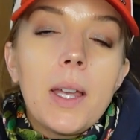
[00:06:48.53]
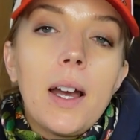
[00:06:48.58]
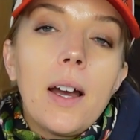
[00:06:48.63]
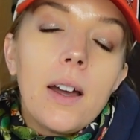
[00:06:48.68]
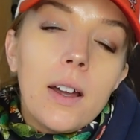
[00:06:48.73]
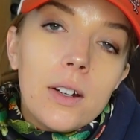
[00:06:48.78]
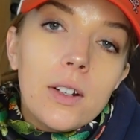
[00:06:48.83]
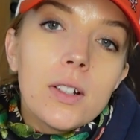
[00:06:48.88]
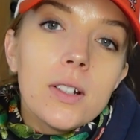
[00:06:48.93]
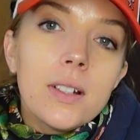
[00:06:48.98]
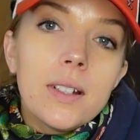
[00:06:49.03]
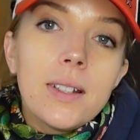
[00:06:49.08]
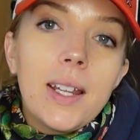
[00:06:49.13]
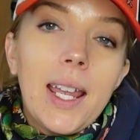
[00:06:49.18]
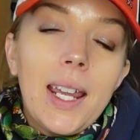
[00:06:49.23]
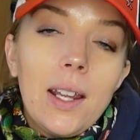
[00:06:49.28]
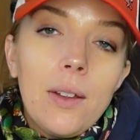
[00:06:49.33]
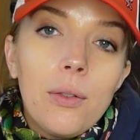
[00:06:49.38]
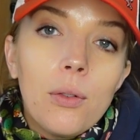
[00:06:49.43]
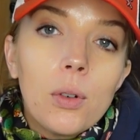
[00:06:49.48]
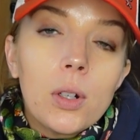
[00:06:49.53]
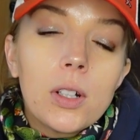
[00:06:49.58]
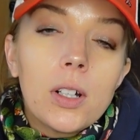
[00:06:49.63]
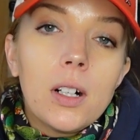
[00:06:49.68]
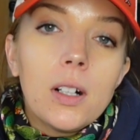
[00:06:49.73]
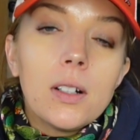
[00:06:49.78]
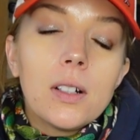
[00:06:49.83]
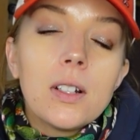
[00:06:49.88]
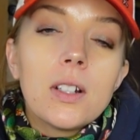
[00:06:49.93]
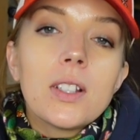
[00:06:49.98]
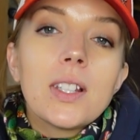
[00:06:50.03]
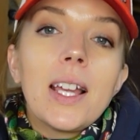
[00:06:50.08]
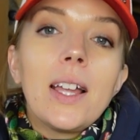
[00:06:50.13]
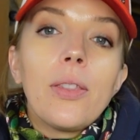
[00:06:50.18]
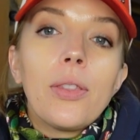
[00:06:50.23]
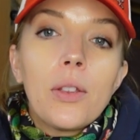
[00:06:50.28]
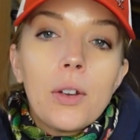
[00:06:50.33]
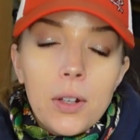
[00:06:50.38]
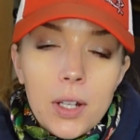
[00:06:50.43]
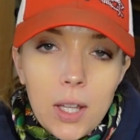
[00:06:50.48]

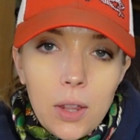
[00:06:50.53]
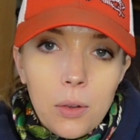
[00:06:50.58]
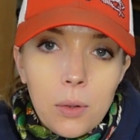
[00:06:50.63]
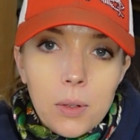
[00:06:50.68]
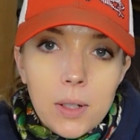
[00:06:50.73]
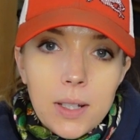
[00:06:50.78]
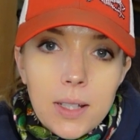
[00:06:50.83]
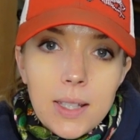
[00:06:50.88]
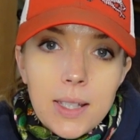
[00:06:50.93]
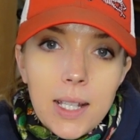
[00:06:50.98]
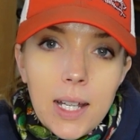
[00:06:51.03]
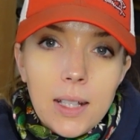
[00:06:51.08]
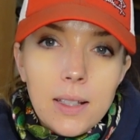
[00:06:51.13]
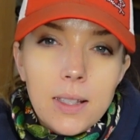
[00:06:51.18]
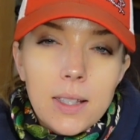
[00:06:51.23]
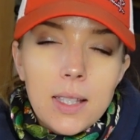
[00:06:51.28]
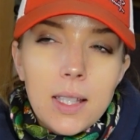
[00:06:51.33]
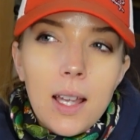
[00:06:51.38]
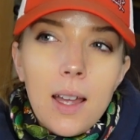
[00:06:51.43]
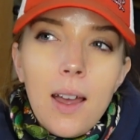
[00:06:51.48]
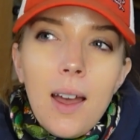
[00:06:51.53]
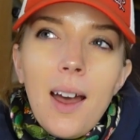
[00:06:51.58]
$184.33.